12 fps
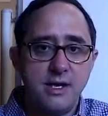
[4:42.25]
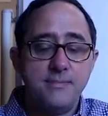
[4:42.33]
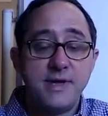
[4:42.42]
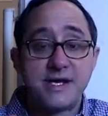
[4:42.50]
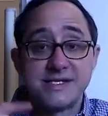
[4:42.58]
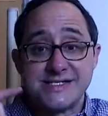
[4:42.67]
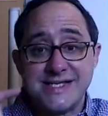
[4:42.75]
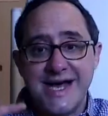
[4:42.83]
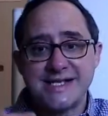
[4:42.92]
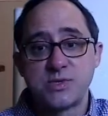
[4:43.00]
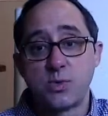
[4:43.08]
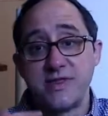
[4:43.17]
because
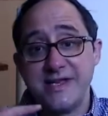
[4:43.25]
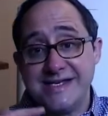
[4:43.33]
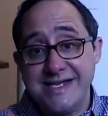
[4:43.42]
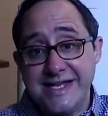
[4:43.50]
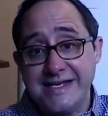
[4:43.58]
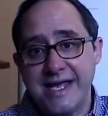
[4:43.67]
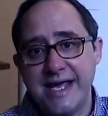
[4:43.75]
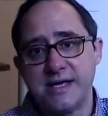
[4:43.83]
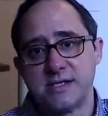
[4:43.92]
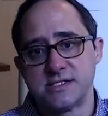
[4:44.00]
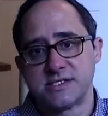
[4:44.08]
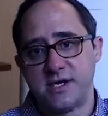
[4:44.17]
that's where the
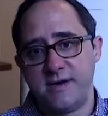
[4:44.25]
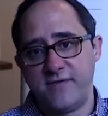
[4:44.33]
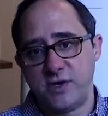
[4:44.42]
details of